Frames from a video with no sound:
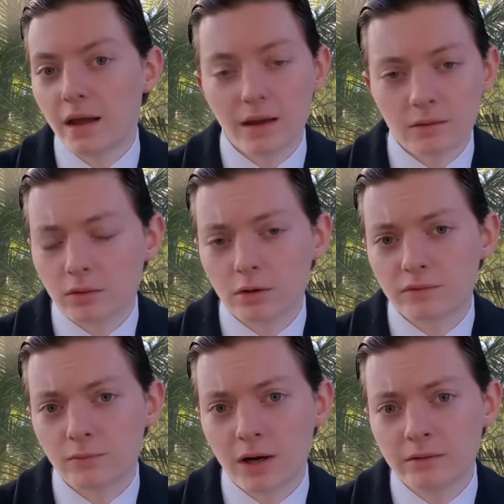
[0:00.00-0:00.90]
Hello
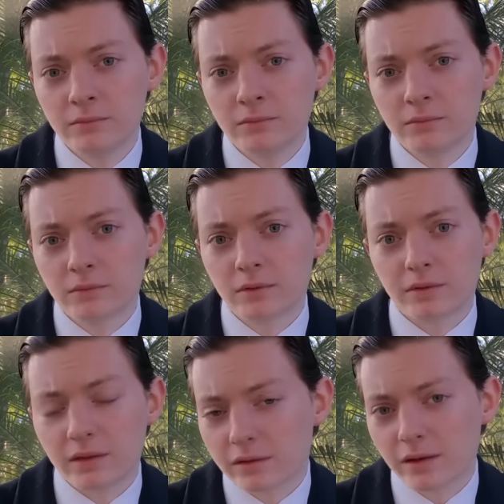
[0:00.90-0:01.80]
everyone,
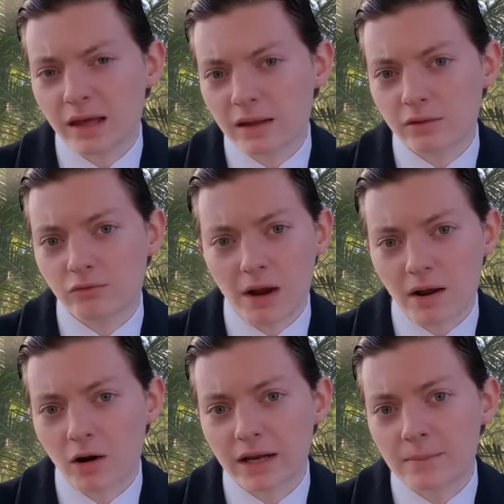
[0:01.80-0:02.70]
this is
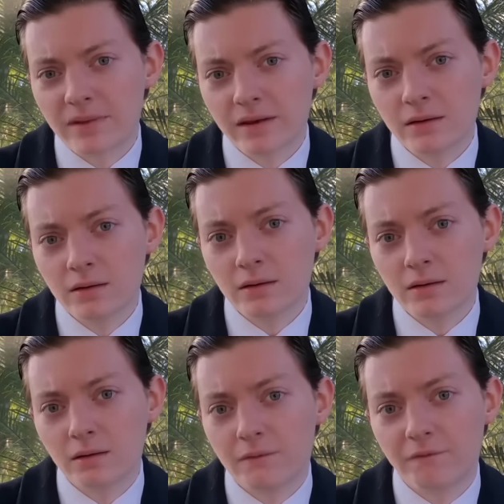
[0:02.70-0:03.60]
Running on Empty
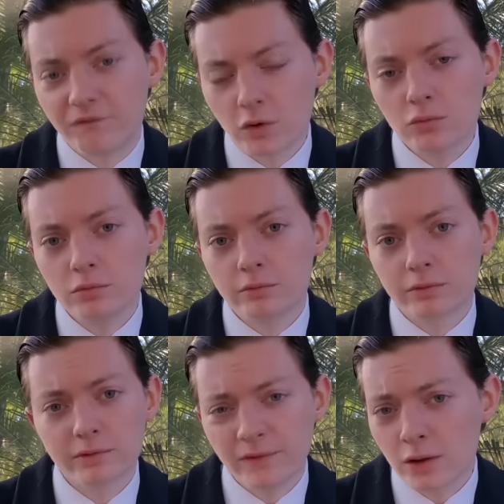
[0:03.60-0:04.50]
Food
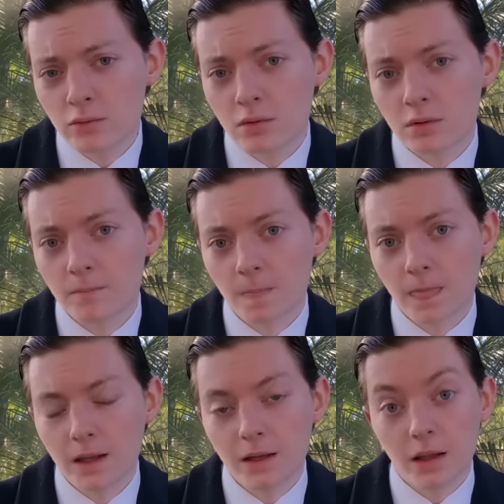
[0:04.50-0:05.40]
Review.
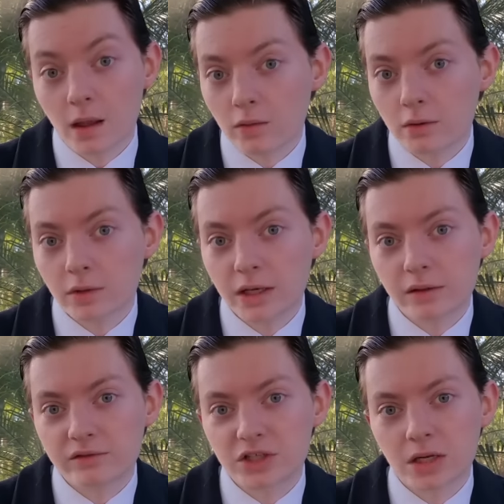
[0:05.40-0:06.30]
Hello
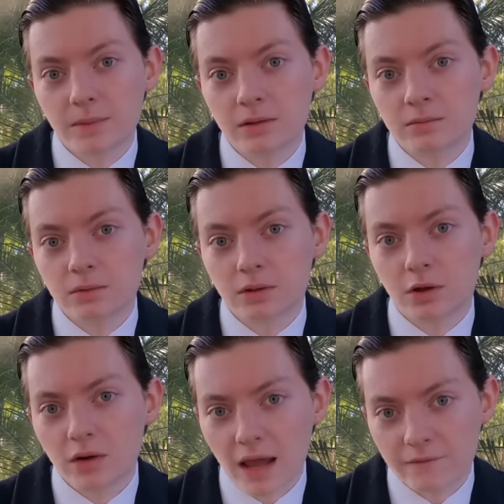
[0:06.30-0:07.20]
ladies and gentlemen,
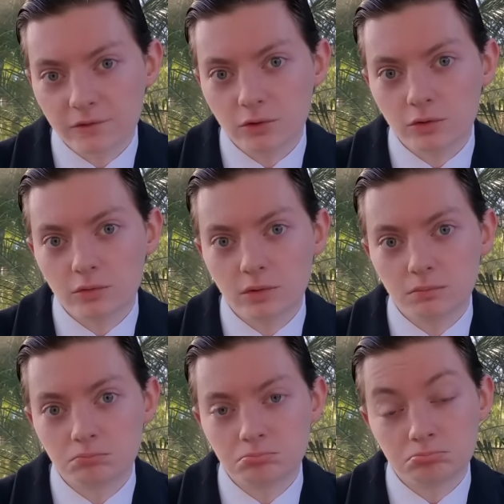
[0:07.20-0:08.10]
good afternoon,
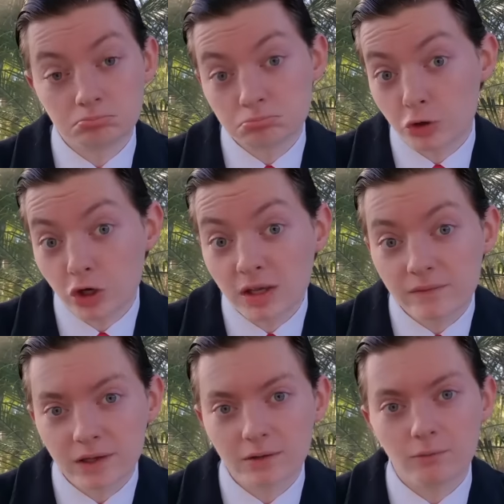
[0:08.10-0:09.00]
good
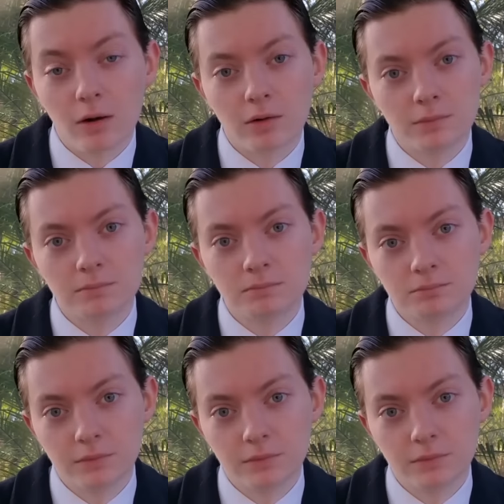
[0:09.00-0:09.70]
evening, welcome.